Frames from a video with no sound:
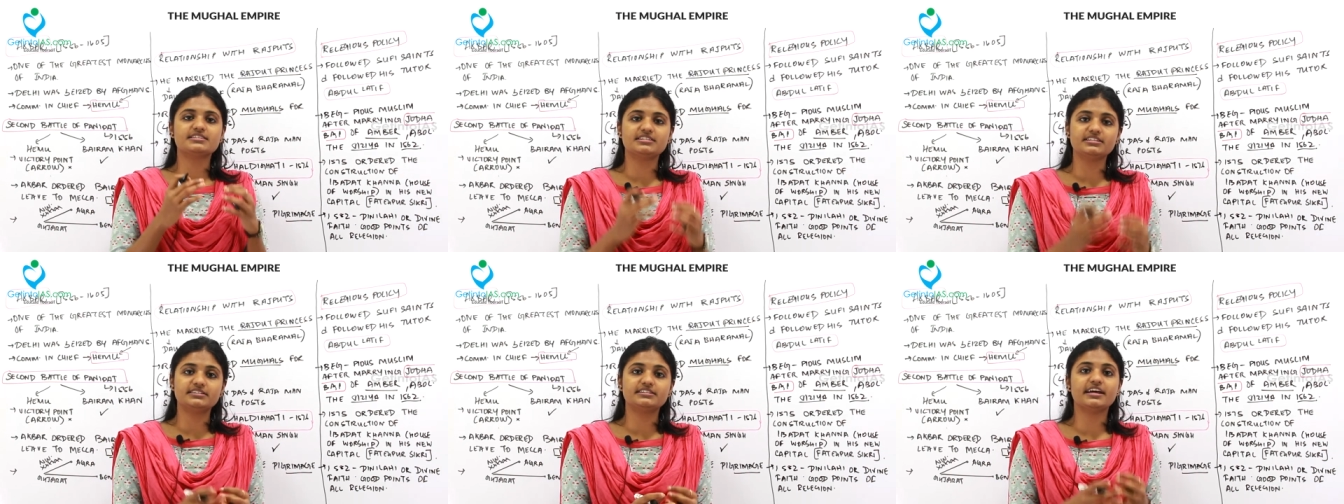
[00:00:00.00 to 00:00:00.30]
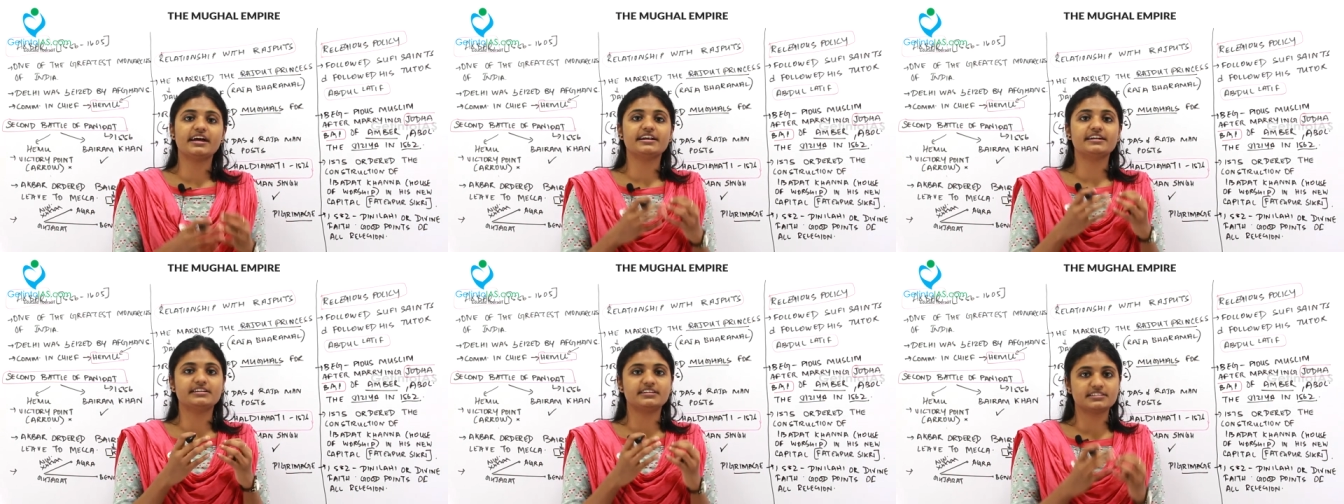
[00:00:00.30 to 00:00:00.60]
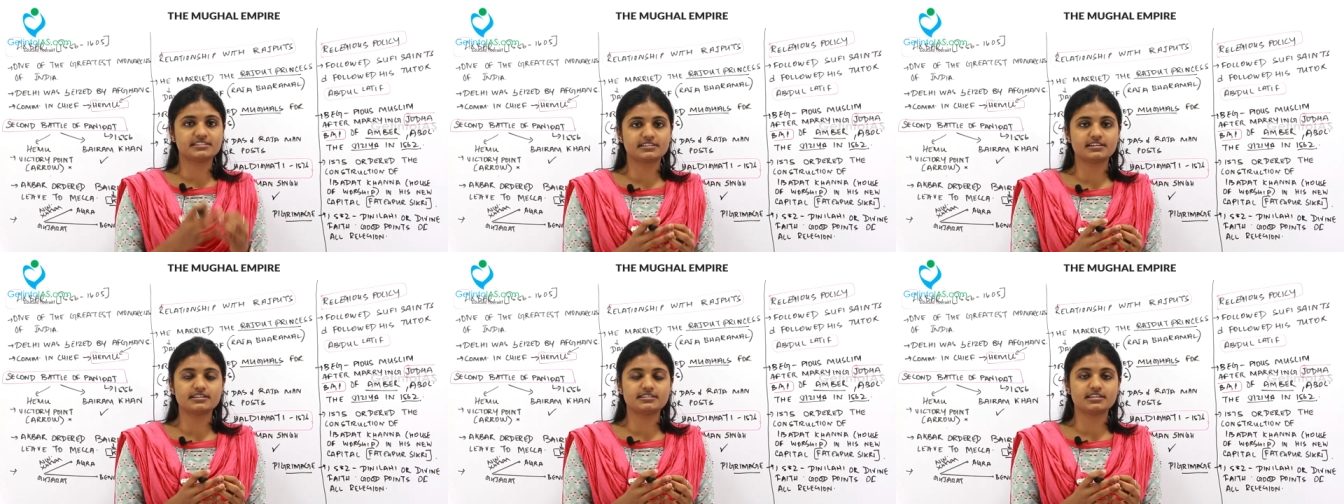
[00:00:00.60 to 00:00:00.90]
sit and
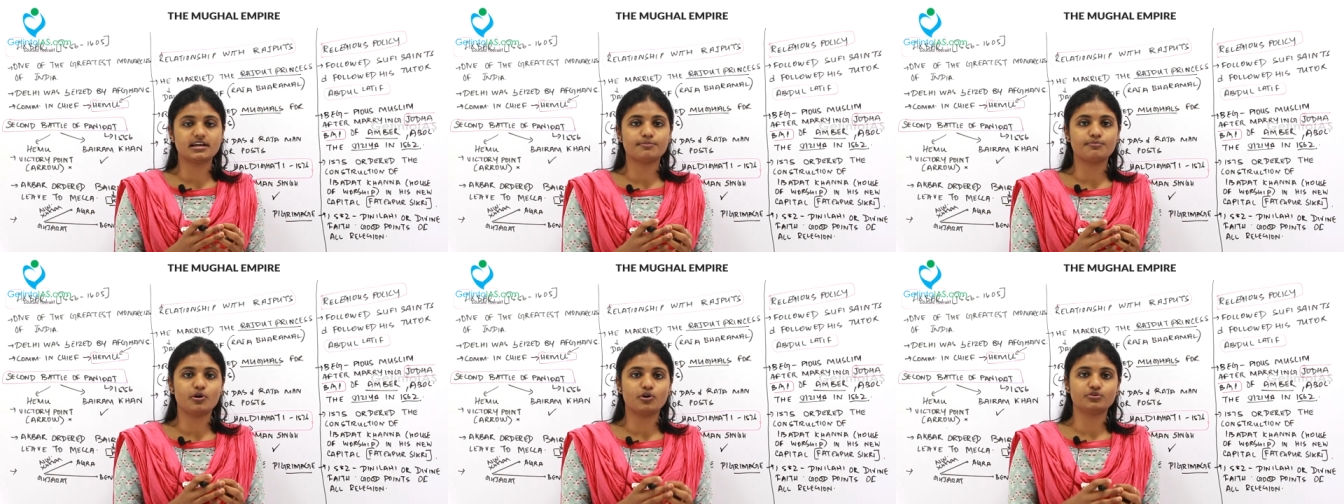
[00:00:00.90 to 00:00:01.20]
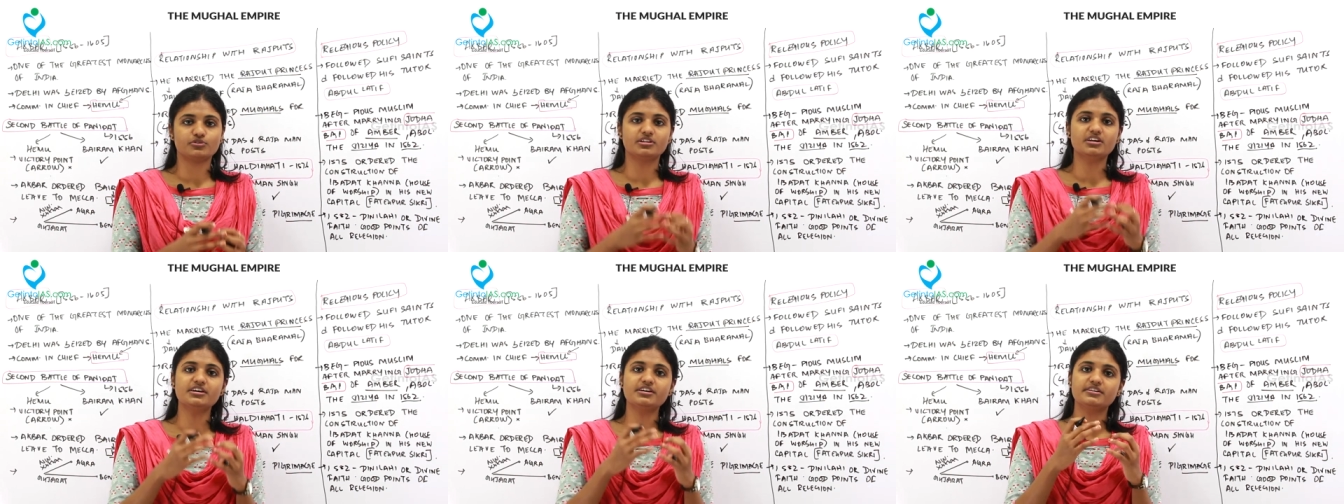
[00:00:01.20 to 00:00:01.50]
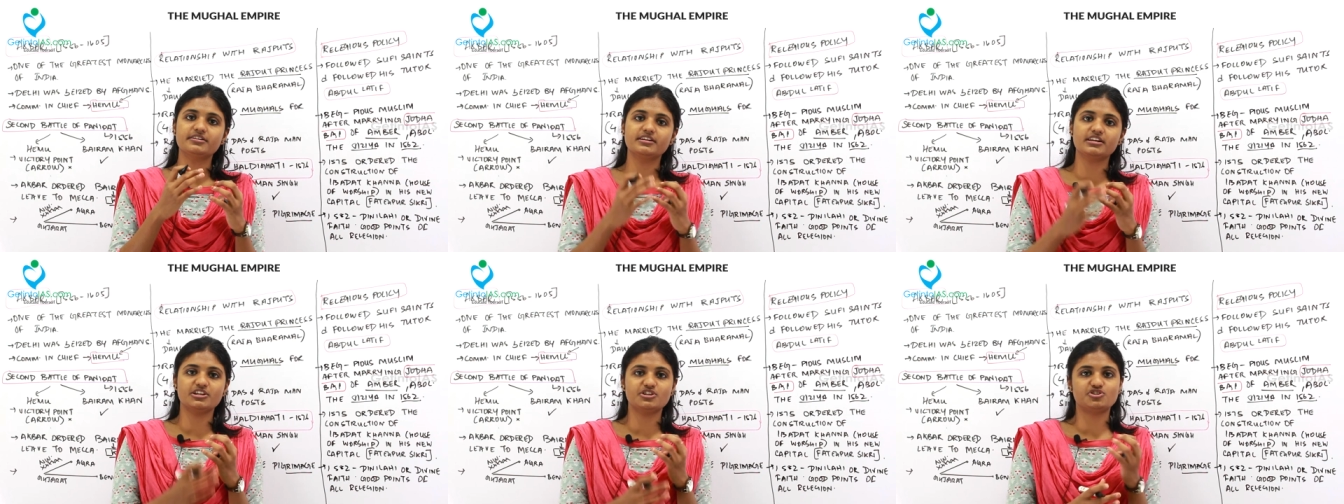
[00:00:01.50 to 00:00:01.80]
discuss about the
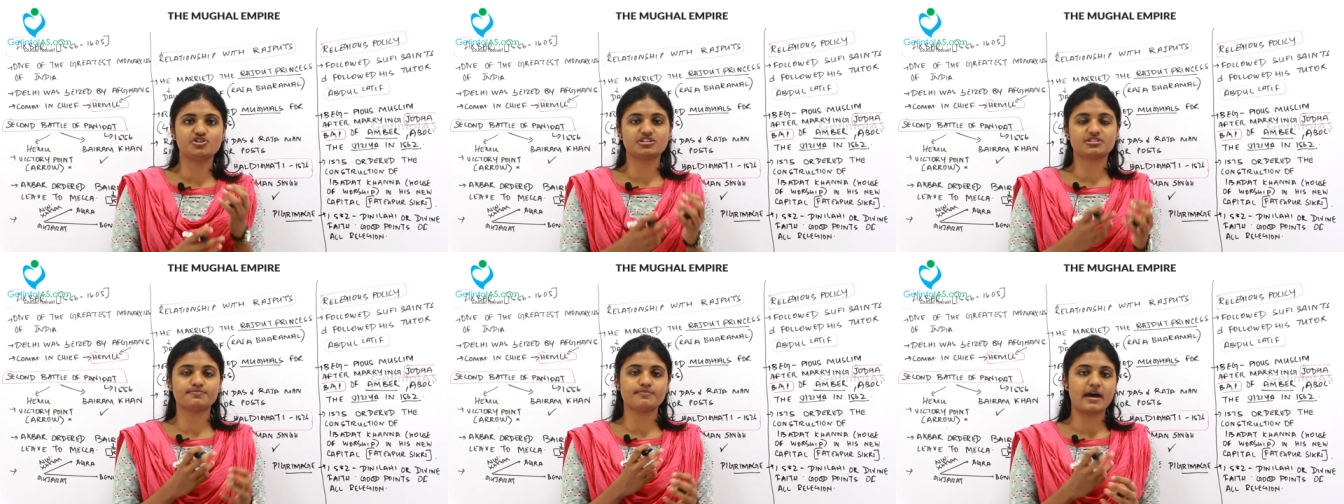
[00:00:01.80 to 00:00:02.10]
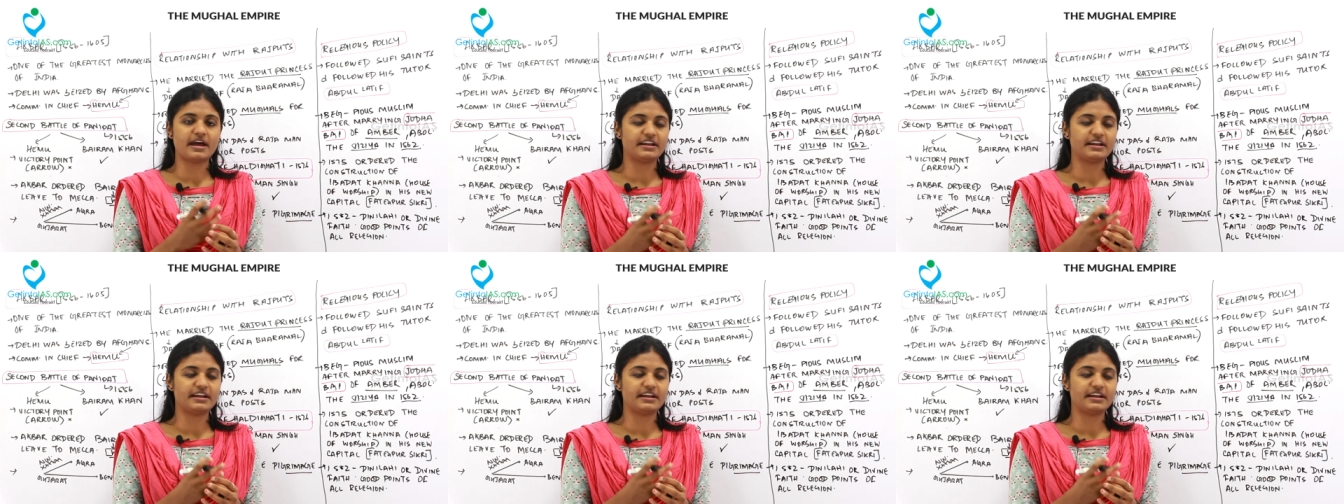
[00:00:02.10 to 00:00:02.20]
religious